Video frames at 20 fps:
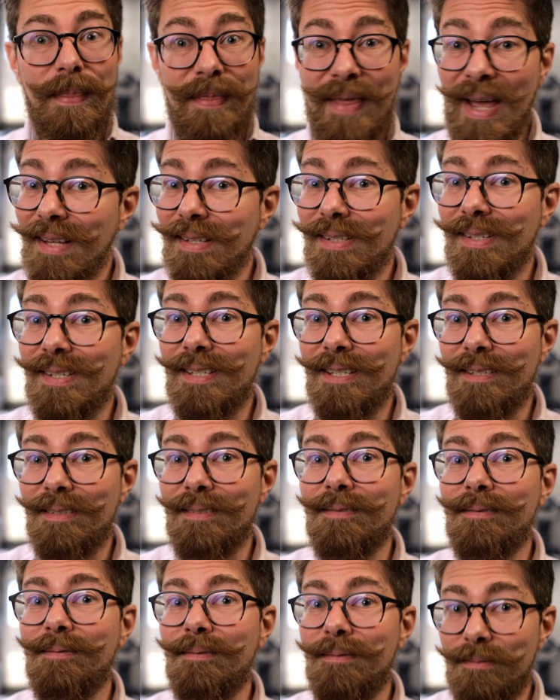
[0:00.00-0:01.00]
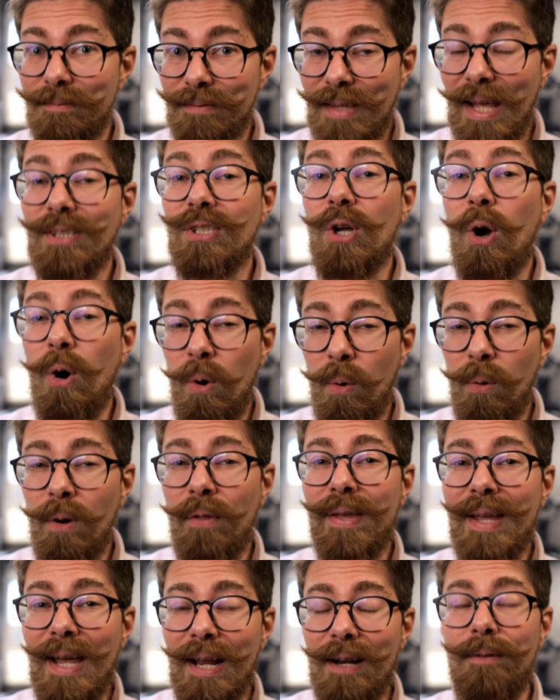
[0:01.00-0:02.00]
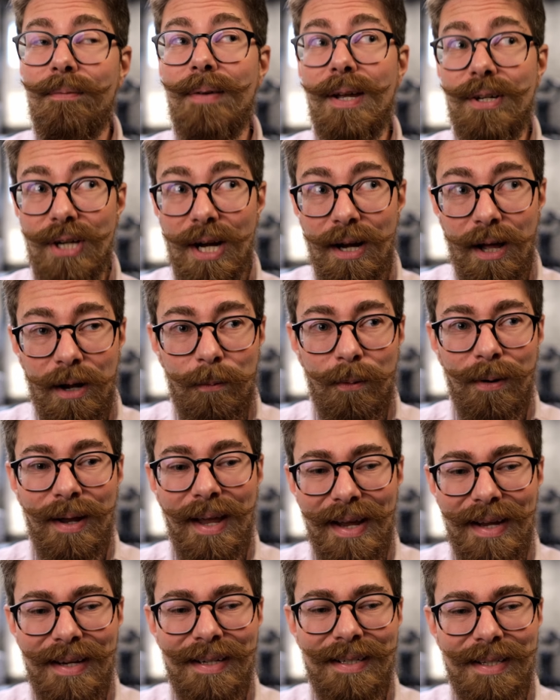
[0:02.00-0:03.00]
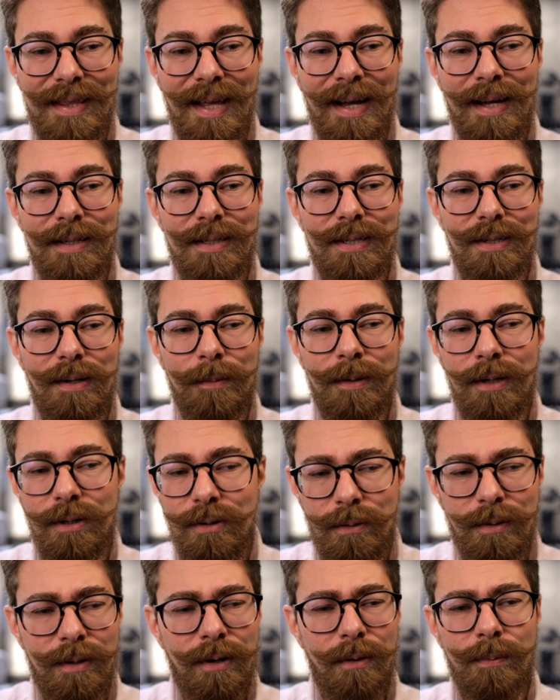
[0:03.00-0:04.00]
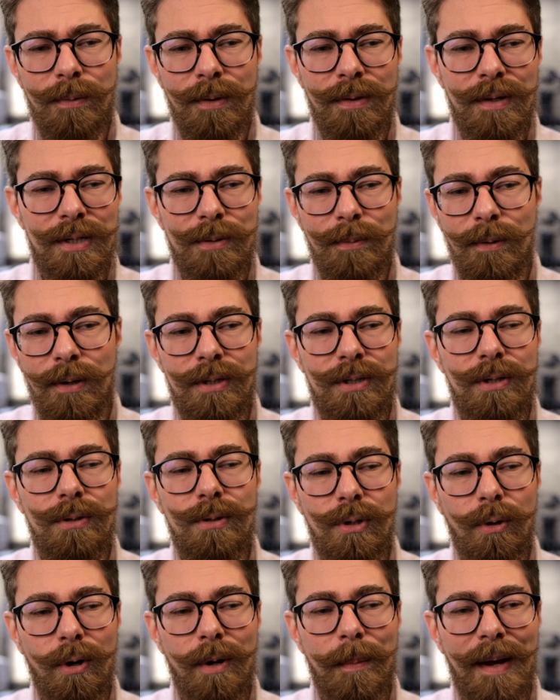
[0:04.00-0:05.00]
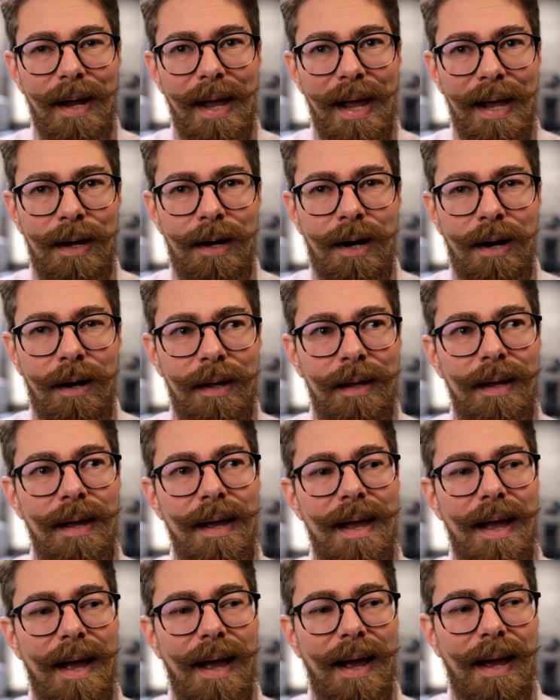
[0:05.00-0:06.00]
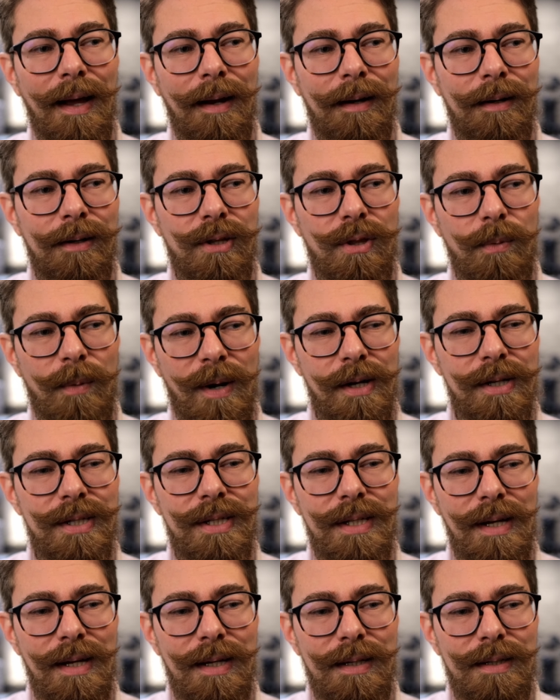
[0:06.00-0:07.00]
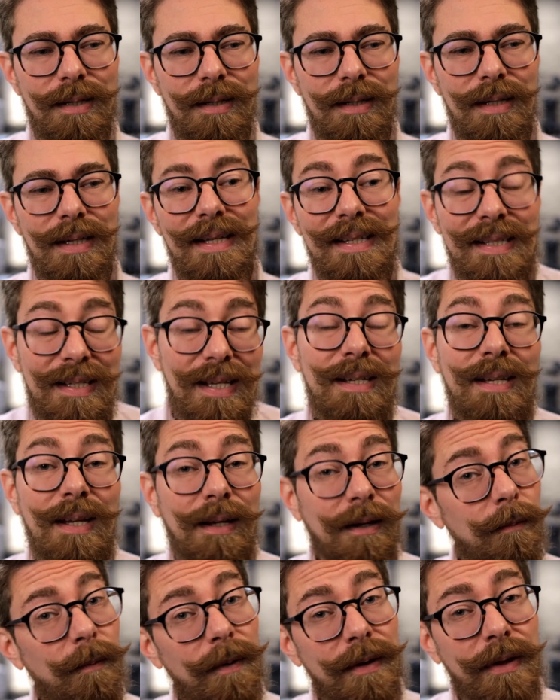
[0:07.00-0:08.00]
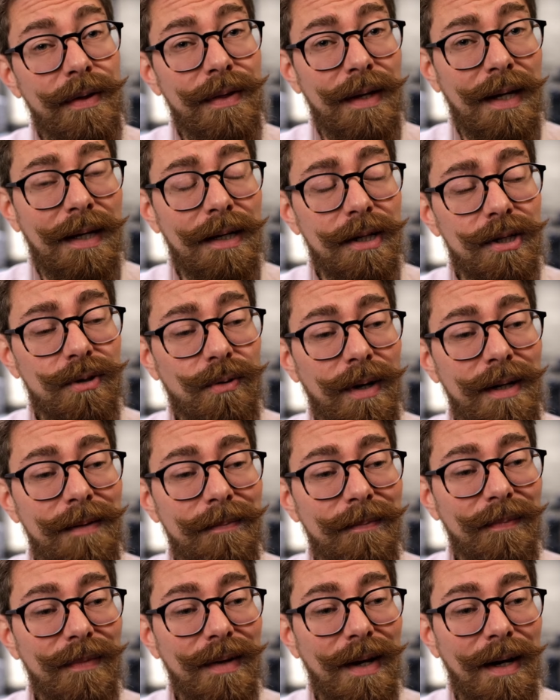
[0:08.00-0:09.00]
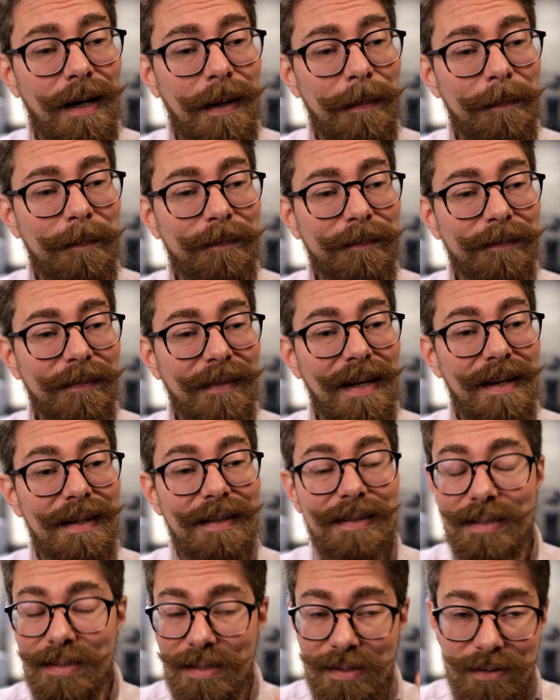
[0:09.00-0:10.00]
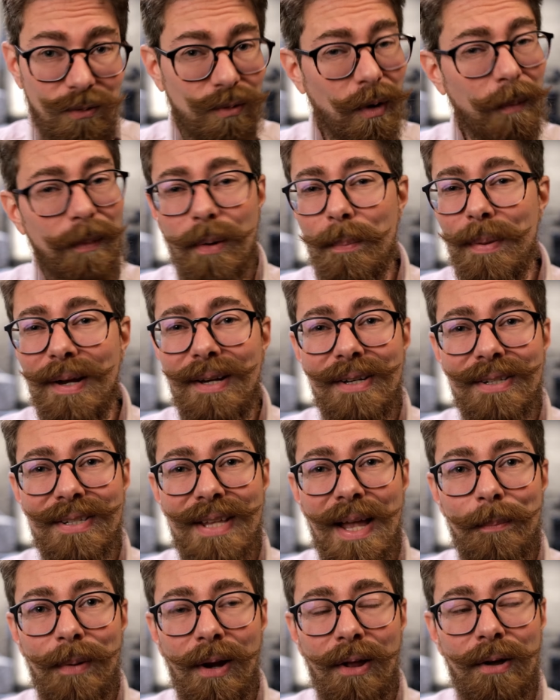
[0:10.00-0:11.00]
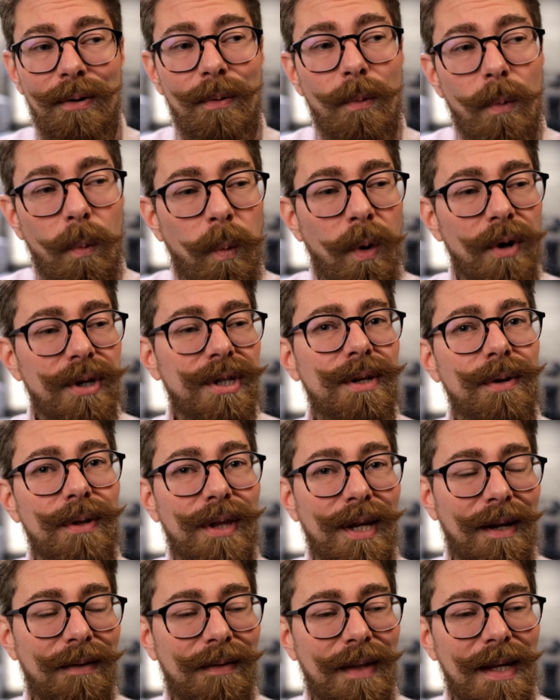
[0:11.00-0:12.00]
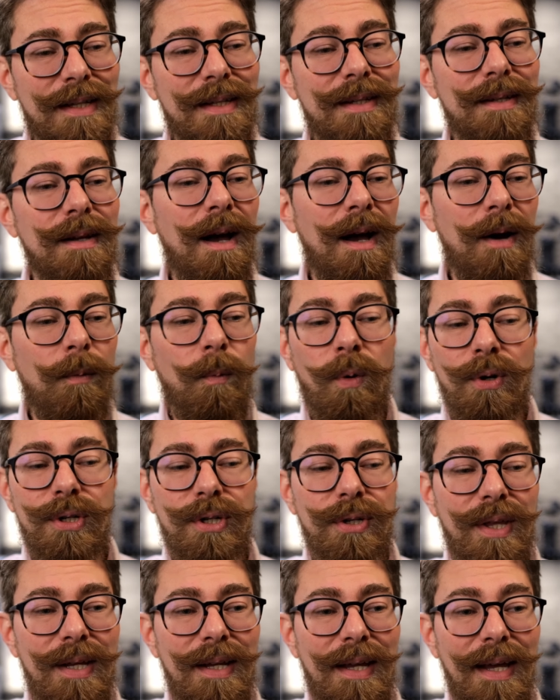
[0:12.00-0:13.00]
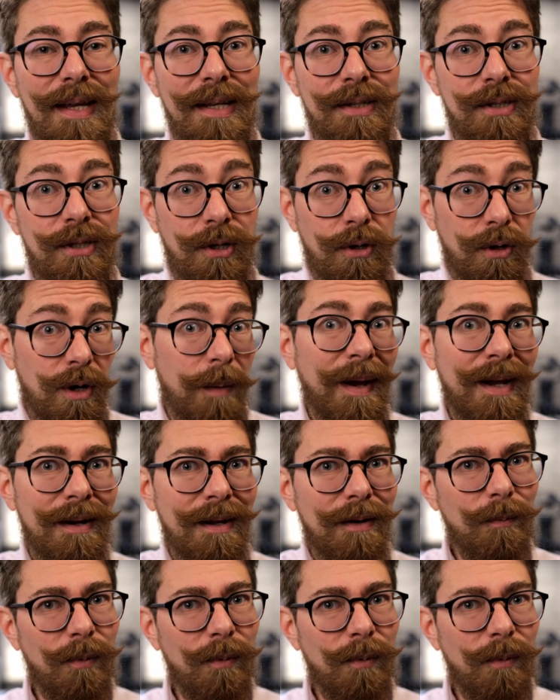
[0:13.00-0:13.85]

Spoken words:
That's That's a whole other kettle of fish, and I will get into that. I'm going to do another one of these where I do talk about AI and the way I see it sitting within the industry. Drop your opinions down below. What do you think of this? What do you think is good about it?